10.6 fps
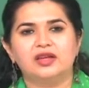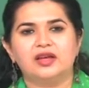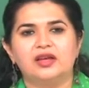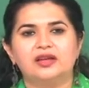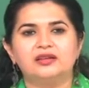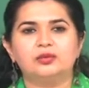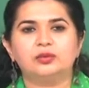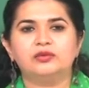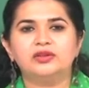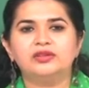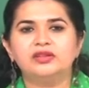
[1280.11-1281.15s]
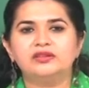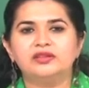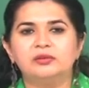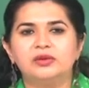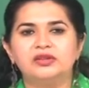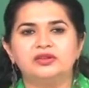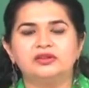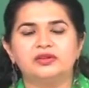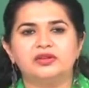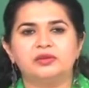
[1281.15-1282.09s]
as we witness the
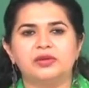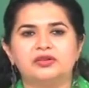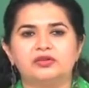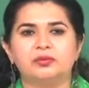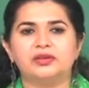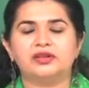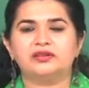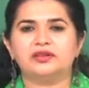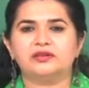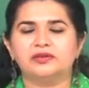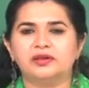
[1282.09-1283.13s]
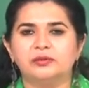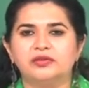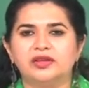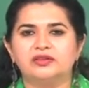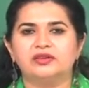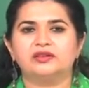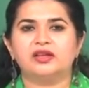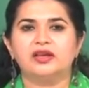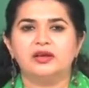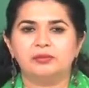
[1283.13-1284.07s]
images of metropolis in films such as
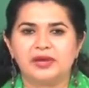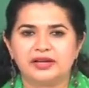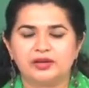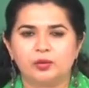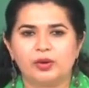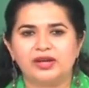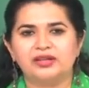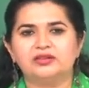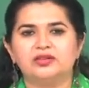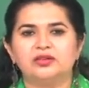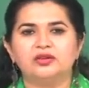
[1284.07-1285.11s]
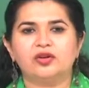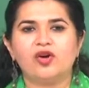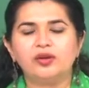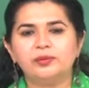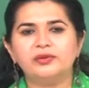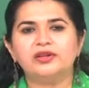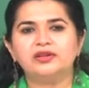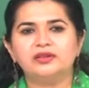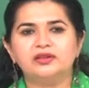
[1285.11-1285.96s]
Black and White, Corporate,